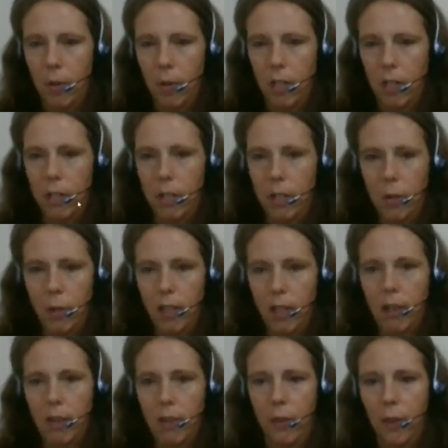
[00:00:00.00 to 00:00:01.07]
is this one?
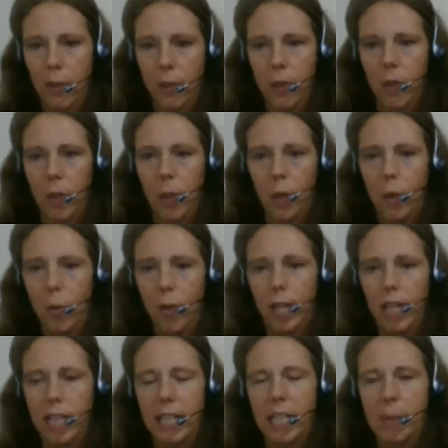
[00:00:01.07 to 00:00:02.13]
What
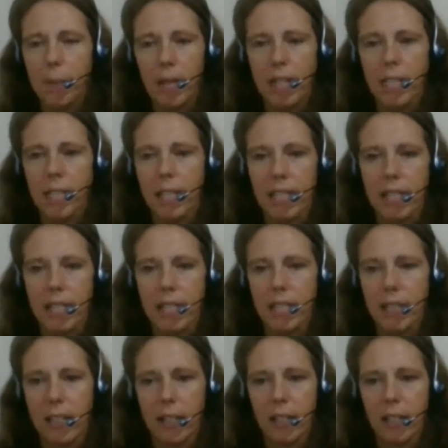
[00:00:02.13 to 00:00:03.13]
expenses